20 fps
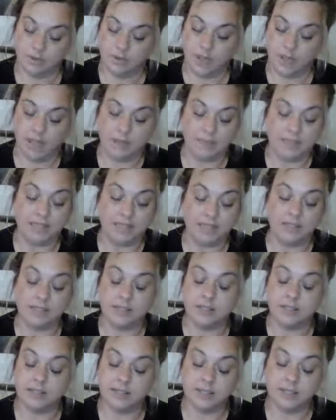I mean,
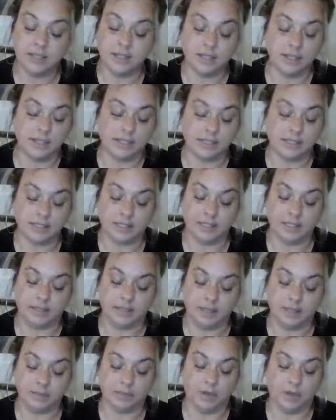seriously,
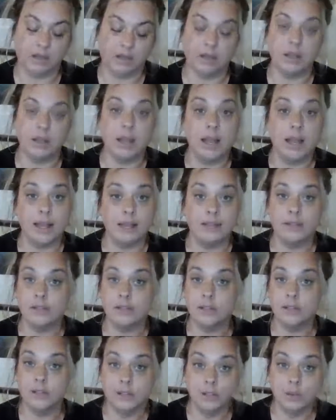Libra. And
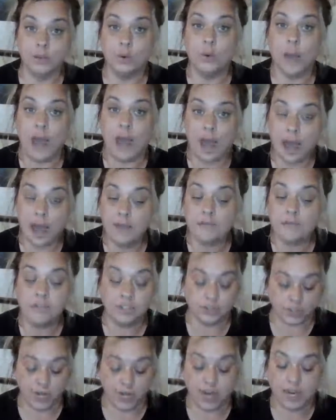you have
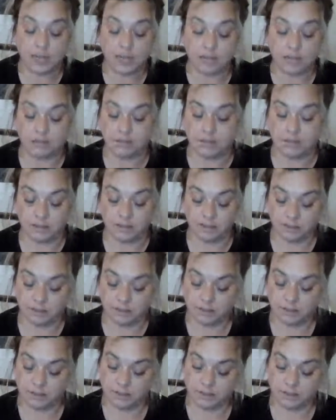strength.
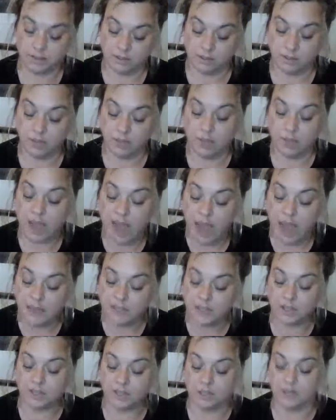You have
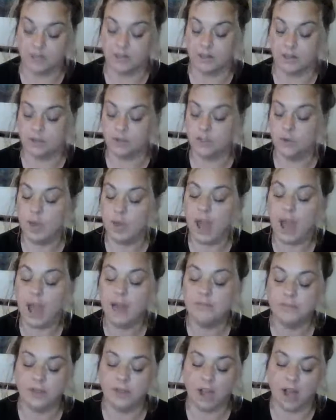the universe. You
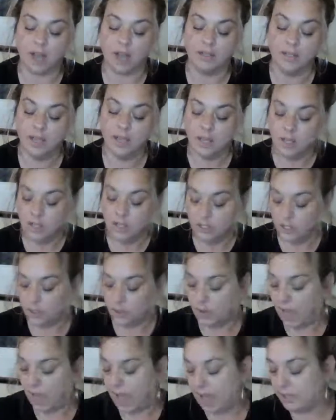have God.
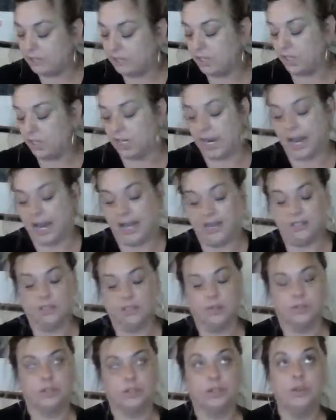You have your
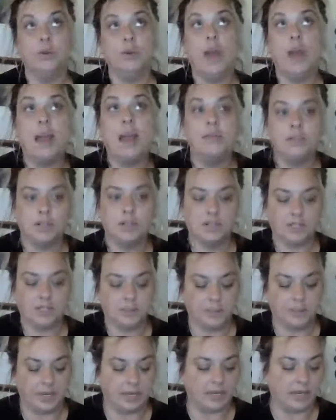angels. You have your
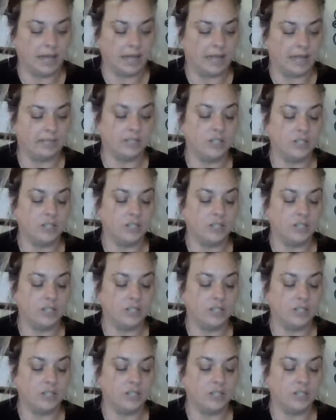spirit guides.